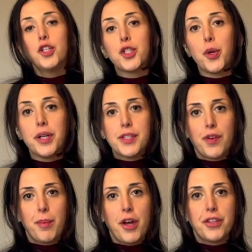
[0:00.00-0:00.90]
Tourists
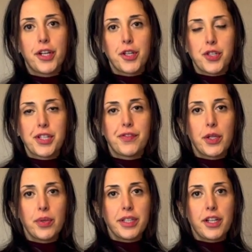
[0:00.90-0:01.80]
from other countries
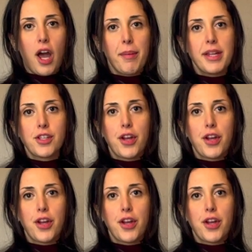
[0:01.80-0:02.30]
frequently comment